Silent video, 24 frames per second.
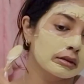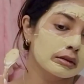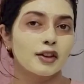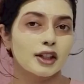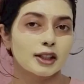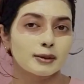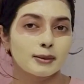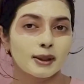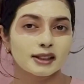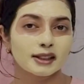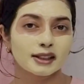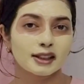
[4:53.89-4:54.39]

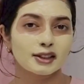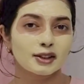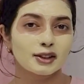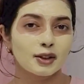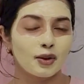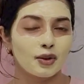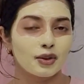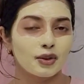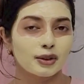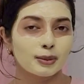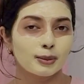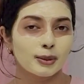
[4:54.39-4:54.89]
Face mask is
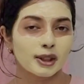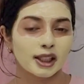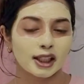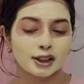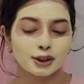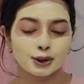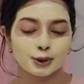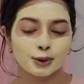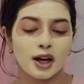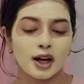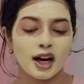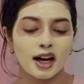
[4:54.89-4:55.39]
on, but
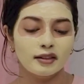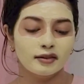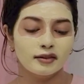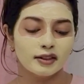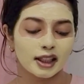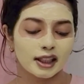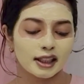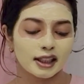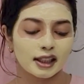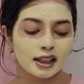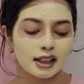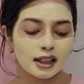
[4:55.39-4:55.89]
I do have
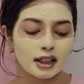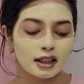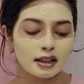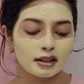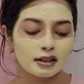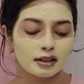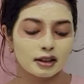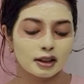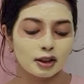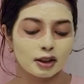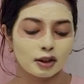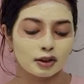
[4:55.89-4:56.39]
like
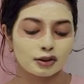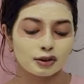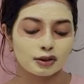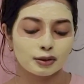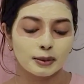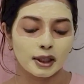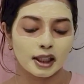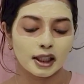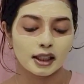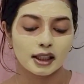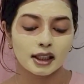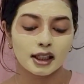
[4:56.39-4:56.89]
a lot
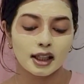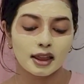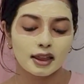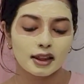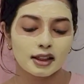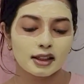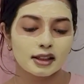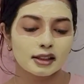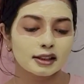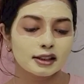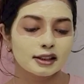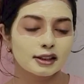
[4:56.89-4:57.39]
remaining in
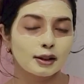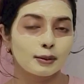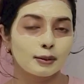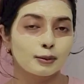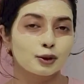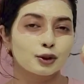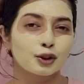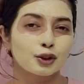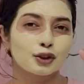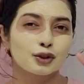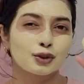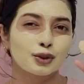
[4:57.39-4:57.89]
this, so
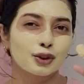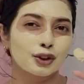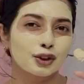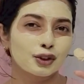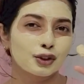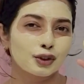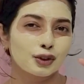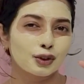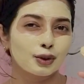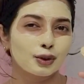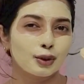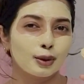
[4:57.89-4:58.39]
I'm just
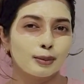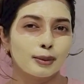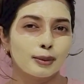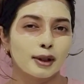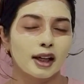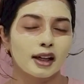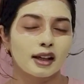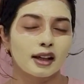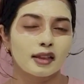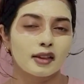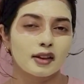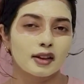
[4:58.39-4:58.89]
going to
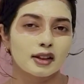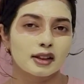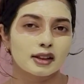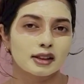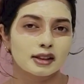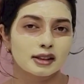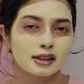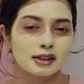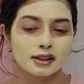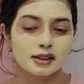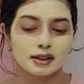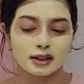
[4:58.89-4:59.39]
apply
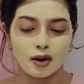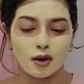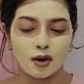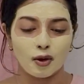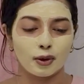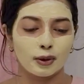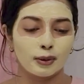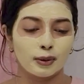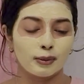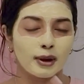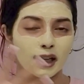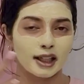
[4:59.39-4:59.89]
this
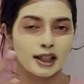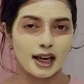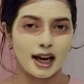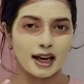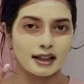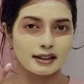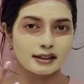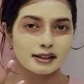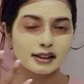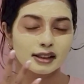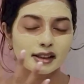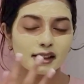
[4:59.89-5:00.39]
on my
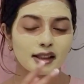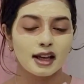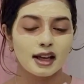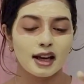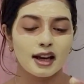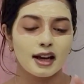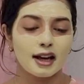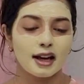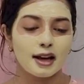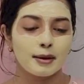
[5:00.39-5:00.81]
hands.